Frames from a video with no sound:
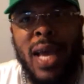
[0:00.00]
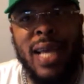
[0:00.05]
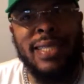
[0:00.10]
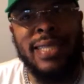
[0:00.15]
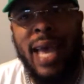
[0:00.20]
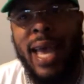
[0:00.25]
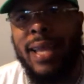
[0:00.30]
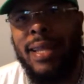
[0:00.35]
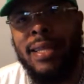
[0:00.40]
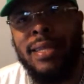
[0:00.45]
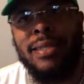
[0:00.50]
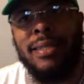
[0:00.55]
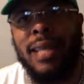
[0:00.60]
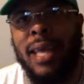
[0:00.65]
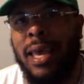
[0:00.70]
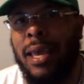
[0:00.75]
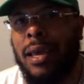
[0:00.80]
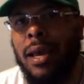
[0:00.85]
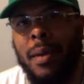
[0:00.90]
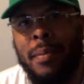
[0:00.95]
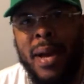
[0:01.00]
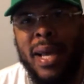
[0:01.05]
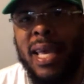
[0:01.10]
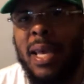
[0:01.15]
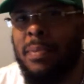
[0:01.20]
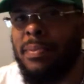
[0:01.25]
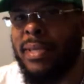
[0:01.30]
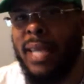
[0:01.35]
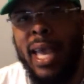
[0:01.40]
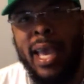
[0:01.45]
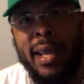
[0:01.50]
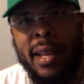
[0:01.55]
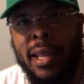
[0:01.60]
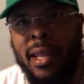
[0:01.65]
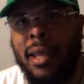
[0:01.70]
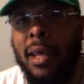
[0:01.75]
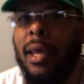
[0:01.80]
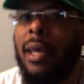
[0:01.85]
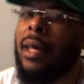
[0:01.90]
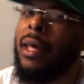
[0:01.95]
tighten this thing up. I keep saying it.
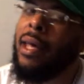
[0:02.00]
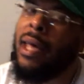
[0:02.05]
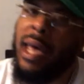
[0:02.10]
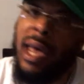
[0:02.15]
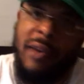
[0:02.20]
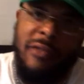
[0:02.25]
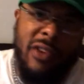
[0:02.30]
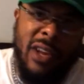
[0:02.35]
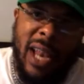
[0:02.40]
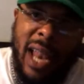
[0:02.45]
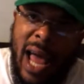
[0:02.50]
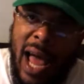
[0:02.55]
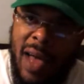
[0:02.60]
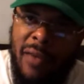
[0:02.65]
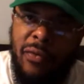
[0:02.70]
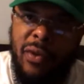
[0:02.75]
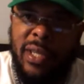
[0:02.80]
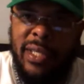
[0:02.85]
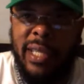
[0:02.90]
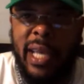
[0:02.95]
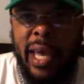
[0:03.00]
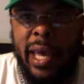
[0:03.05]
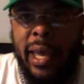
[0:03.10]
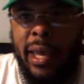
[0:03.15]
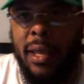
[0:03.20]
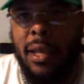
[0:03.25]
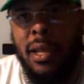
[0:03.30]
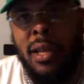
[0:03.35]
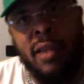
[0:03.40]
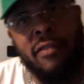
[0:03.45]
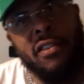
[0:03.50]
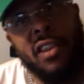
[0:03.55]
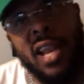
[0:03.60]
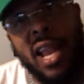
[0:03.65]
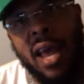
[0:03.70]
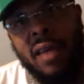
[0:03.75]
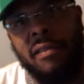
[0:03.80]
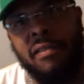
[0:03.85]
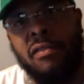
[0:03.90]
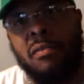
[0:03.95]
Every live we say it. Every
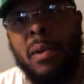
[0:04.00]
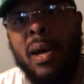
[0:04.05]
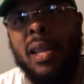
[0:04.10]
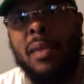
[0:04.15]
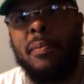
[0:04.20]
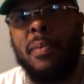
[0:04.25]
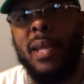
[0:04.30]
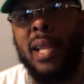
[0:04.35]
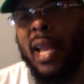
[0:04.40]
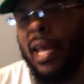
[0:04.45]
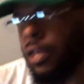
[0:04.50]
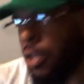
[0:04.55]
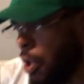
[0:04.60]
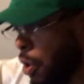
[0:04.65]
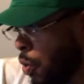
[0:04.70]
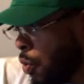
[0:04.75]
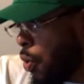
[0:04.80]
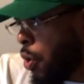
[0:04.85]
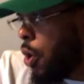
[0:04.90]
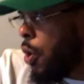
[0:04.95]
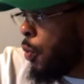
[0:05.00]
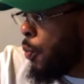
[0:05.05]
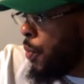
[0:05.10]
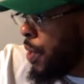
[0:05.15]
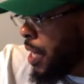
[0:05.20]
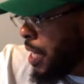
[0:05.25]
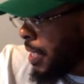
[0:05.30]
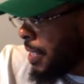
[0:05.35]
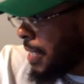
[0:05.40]
live everybody be like, yo, we're gonna